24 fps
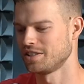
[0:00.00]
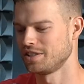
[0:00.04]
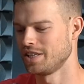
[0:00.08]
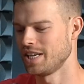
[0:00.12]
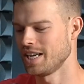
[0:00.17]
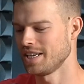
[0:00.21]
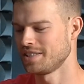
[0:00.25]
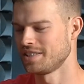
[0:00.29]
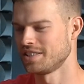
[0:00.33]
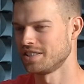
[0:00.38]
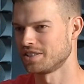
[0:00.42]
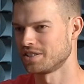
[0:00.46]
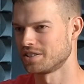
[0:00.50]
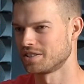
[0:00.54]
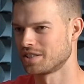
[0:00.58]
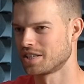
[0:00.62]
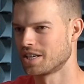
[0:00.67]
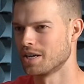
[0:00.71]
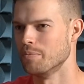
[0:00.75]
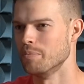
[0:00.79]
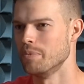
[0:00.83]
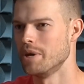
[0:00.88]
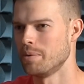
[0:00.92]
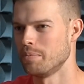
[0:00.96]
Yes is
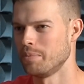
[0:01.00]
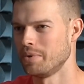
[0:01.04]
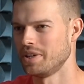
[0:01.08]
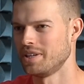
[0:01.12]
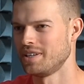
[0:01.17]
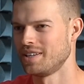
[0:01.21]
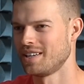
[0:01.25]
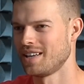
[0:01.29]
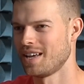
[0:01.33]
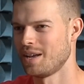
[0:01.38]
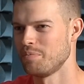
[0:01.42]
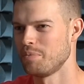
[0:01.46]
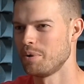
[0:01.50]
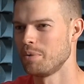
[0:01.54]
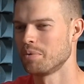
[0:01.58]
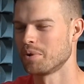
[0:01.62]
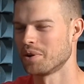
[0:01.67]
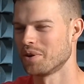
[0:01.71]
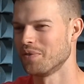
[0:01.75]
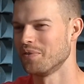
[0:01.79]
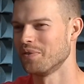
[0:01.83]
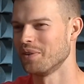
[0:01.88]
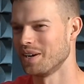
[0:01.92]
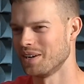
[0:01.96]
commitment. And people
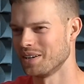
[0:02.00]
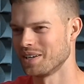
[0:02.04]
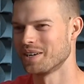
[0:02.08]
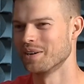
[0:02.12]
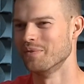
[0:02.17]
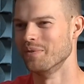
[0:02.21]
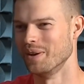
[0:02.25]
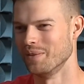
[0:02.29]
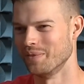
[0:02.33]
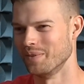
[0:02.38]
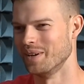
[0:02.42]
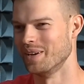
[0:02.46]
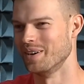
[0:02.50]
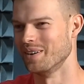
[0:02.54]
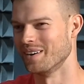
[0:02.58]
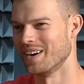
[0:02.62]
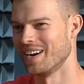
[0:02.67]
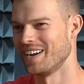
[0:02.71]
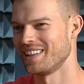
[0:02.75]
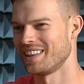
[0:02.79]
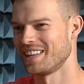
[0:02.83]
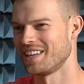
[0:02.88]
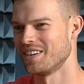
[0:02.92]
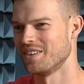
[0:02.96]
are afraid of commitment,
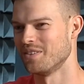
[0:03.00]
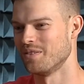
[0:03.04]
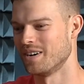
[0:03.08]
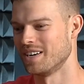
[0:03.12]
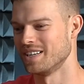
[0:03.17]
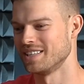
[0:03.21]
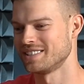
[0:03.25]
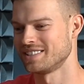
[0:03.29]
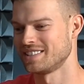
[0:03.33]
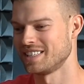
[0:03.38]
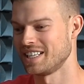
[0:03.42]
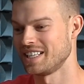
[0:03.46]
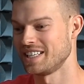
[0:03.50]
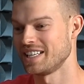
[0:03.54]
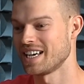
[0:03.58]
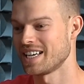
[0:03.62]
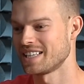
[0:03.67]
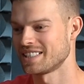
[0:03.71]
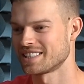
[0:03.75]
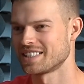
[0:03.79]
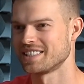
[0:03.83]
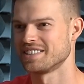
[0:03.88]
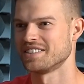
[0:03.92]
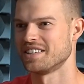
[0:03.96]
right? They don't want to say
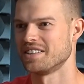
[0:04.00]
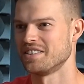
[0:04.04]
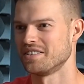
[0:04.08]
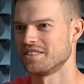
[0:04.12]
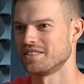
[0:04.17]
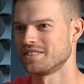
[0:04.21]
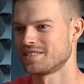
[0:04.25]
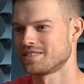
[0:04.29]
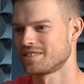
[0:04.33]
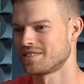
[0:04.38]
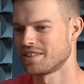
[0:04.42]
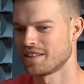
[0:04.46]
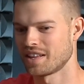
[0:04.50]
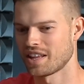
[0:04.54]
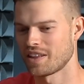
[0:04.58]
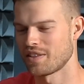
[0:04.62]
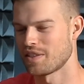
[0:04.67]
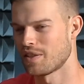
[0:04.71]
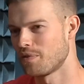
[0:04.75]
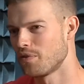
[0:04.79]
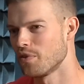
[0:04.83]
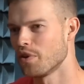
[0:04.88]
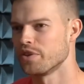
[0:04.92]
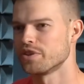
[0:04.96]
yes because then they
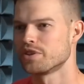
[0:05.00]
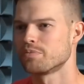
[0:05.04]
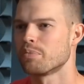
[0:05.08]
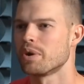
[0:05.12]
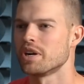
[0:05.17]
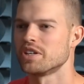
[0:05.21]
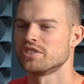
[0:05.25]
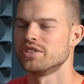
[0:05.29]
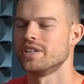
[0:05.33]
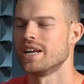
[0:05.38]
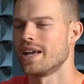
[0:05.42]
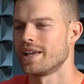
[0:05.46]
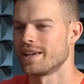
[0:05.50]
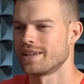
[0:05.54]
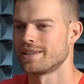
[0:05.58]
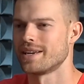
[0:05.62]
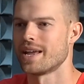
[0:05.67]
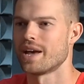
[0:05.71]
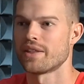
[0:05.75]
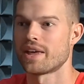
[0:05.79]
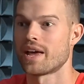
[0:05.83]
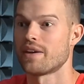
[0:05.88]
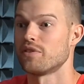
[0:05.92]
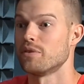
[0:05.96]
feel this pressure
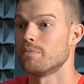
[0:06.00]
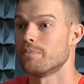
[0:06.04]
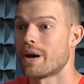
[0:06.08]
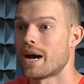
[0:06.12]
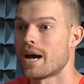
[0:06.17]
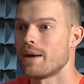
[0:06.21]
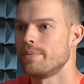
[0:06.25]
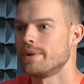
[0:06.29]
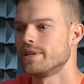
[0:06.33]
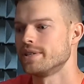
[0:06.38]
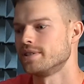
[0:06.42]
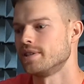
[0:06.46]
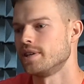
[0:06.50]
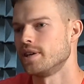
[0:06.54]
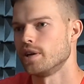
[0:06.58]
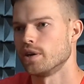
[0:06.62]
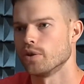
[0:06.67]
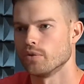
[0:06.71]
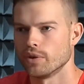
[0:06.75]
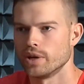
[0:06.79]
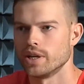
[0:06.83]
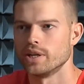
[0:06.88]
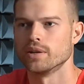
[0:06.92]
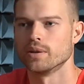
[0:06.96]
now they have to buy because they
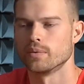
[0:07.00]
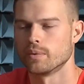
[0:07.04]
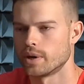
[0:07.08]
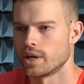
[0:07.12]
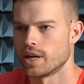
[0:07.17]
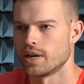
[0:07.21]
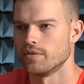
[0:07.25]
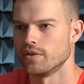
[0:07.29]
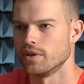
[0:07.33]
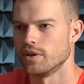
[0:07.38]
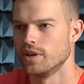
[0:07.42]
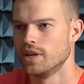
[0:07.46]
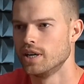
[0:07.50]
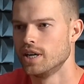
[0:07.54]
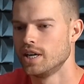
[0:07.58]
agreed or whatever.